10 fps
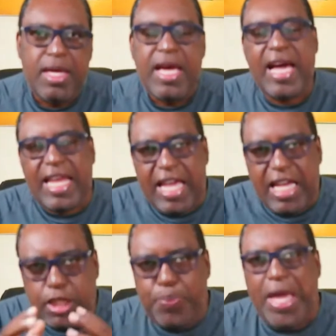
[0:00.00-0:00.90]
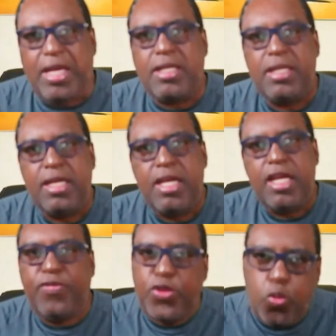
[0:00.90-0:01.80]
And I expect
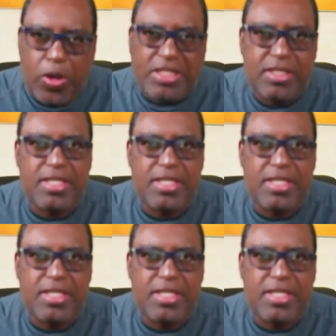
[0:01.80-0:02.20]
if the West